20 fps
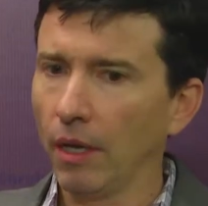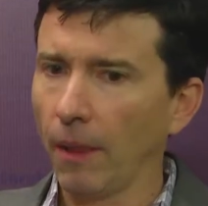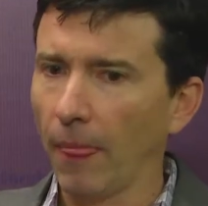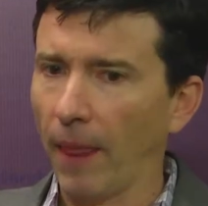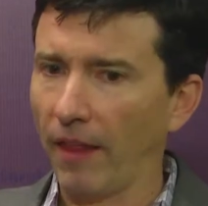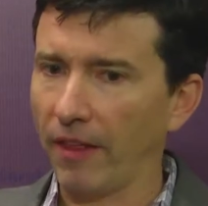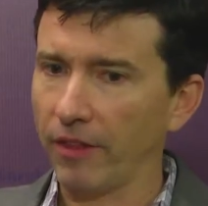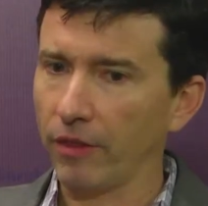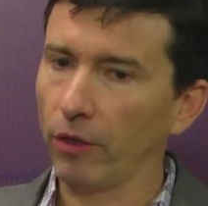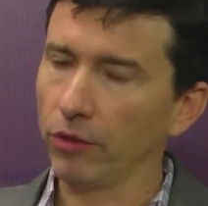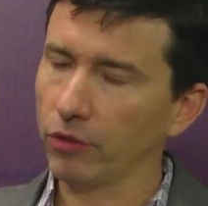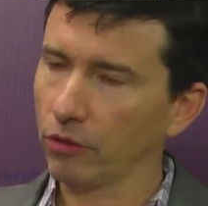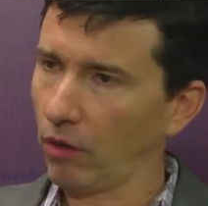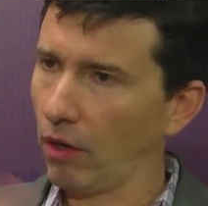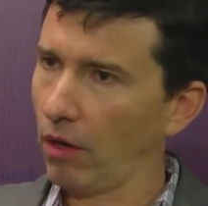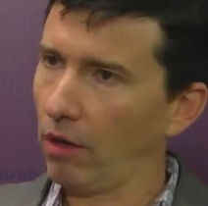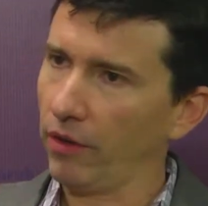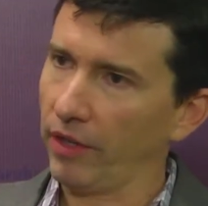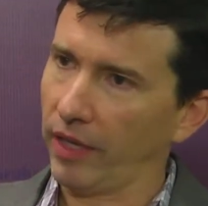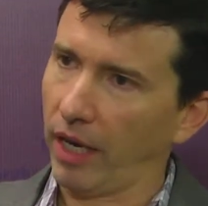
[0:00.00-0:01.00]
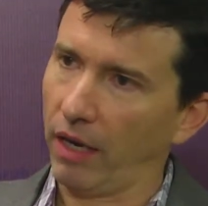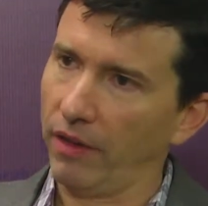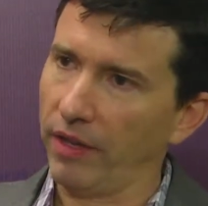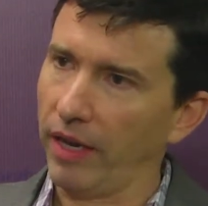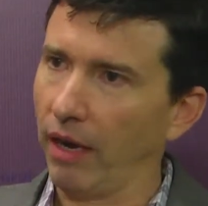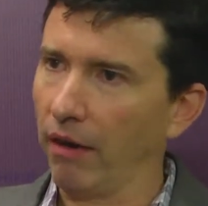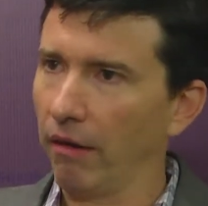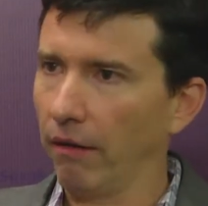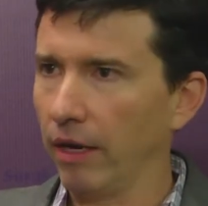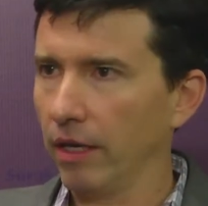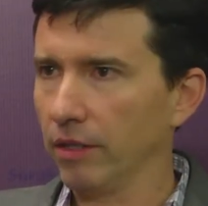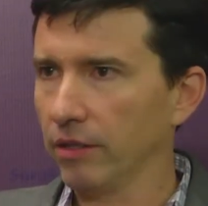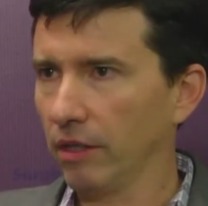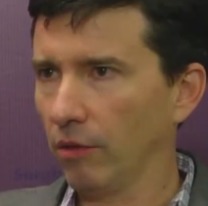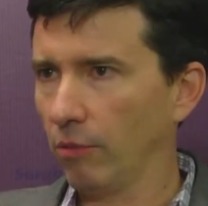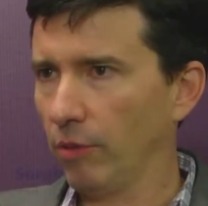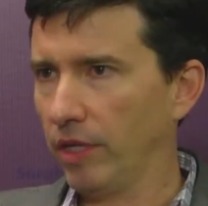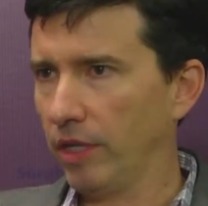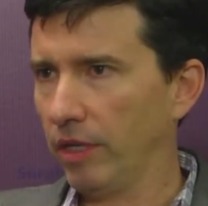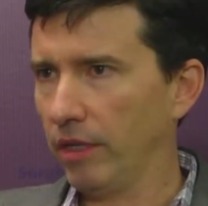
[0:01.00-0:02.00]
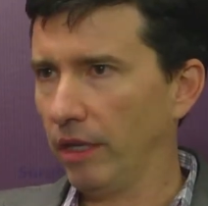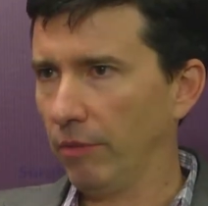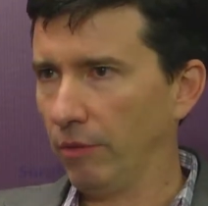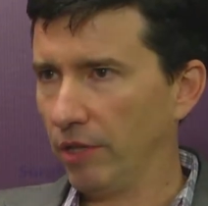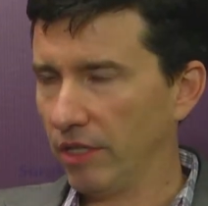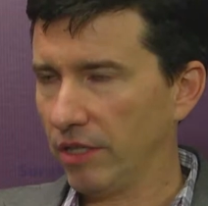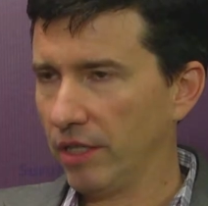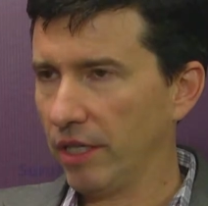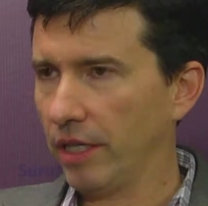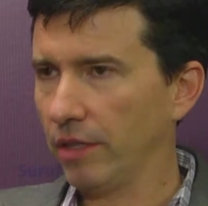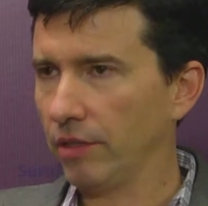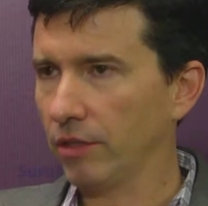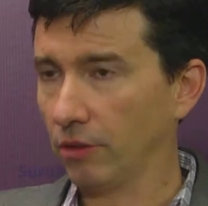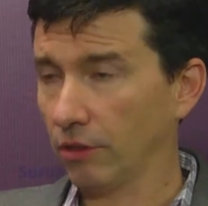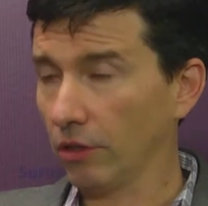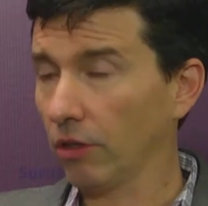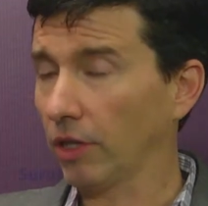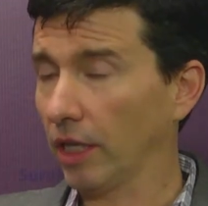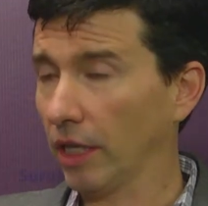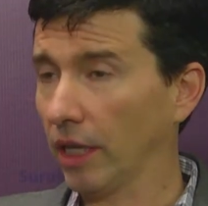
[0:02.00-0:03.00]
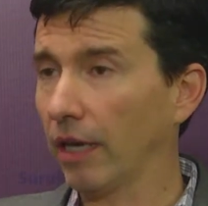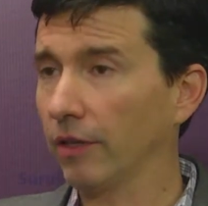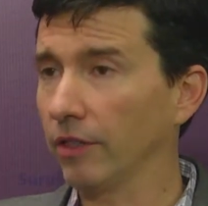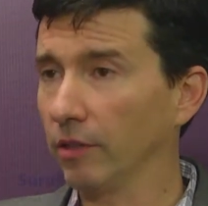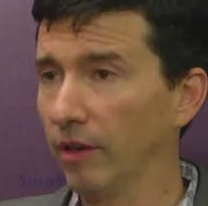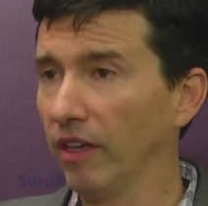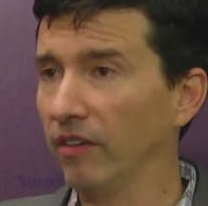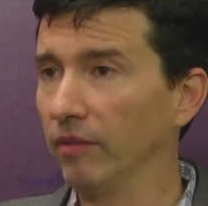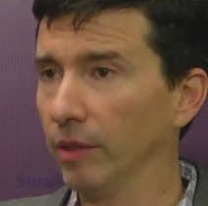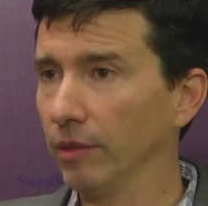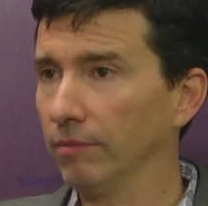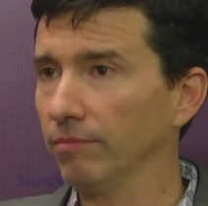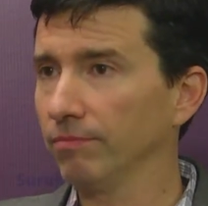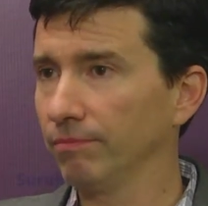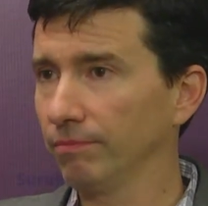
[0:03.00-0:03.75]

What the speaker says: I think those are all kind of the areas that we see. So certainly a lot of development.